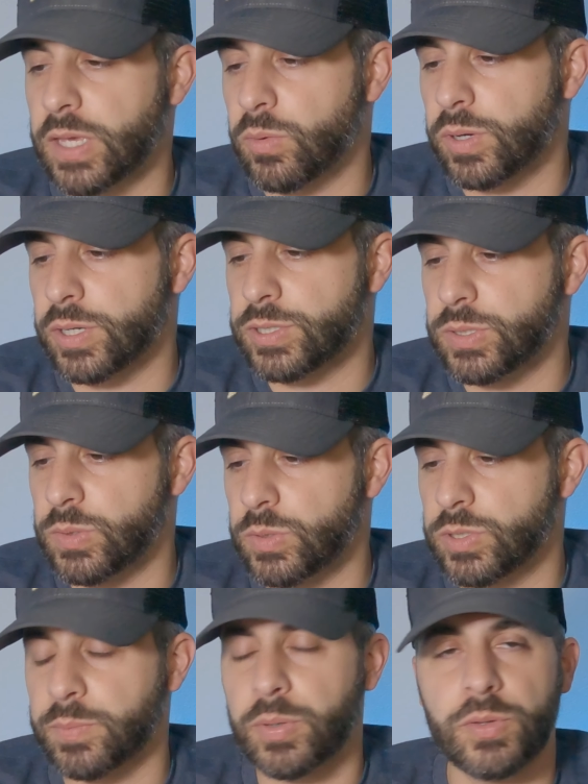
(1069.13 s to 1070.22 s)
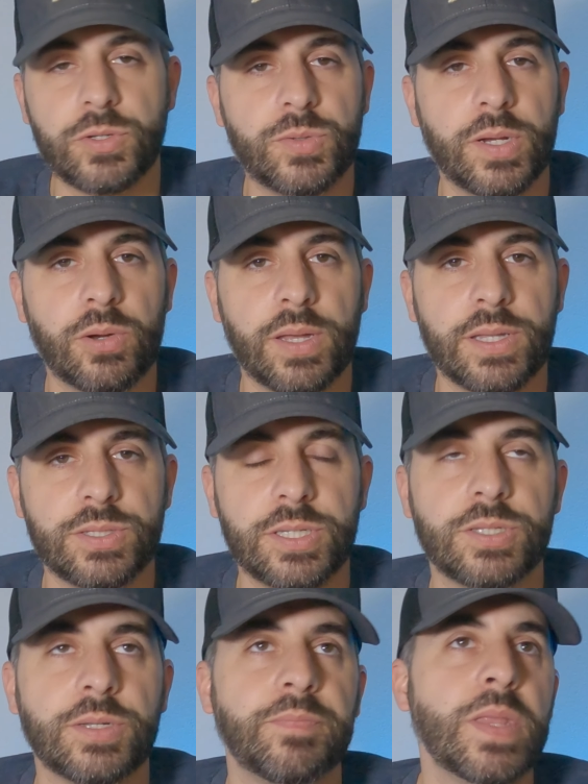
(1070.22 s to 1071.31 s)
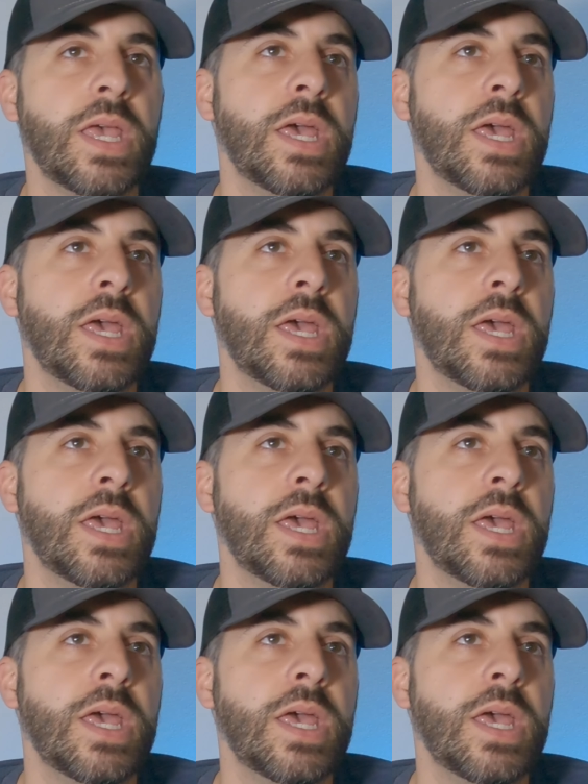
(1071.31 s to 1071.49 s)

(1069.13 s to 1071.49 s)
in order to pull the trigger on the system.